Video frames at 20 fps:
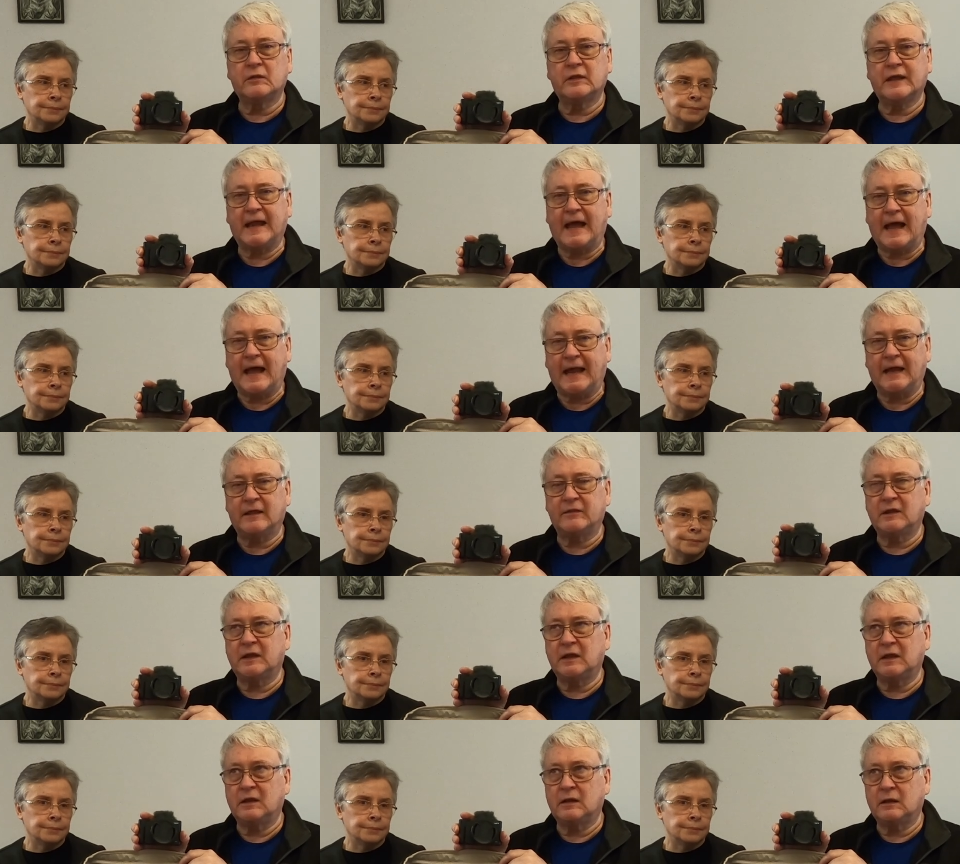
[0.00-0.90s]
Speaker 1: The
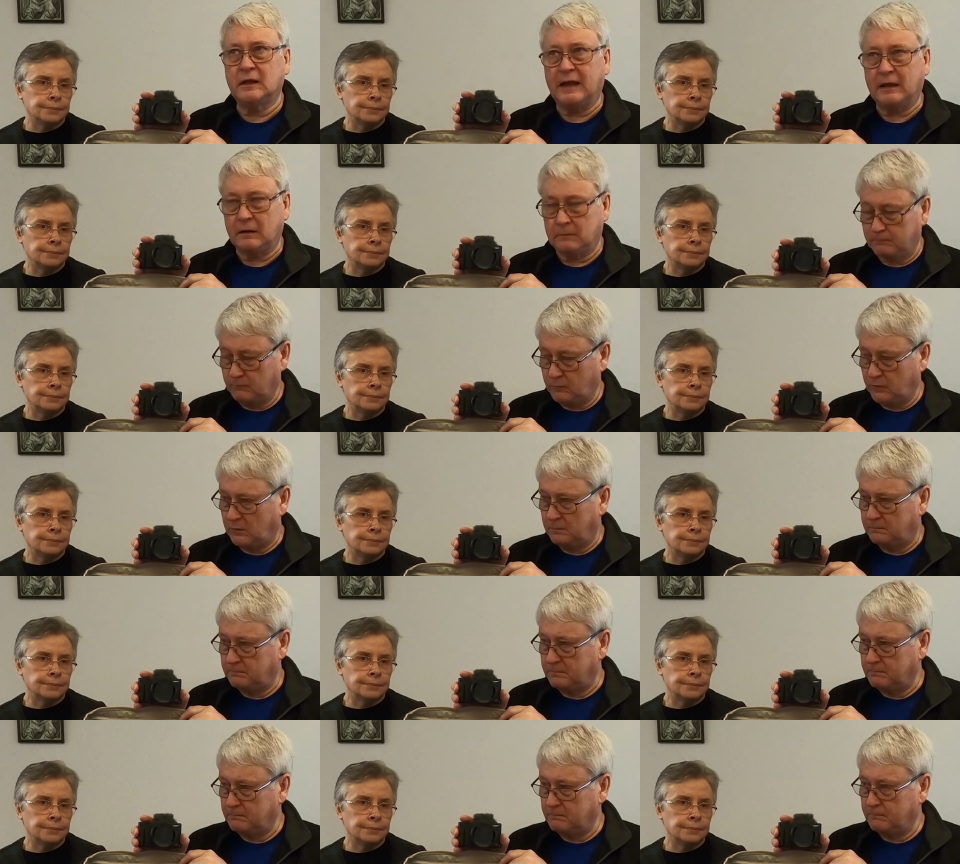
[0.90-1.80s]
the, the
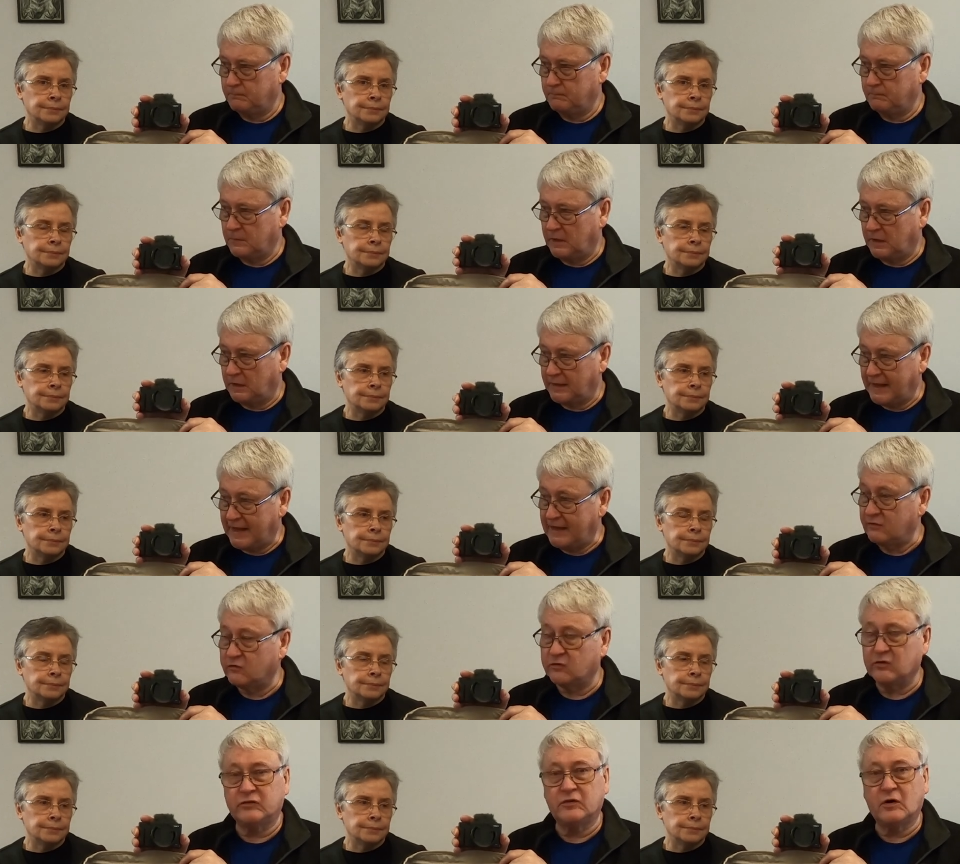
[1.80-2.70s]
uh,
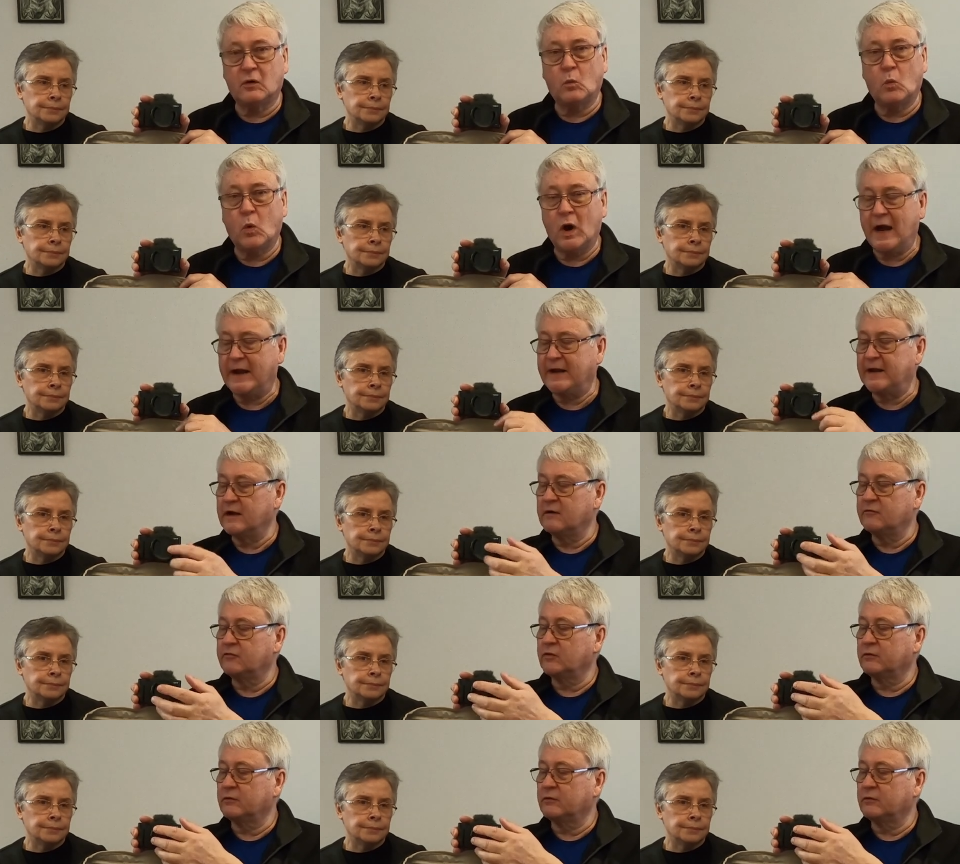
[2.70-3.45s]
lens is not wide enough,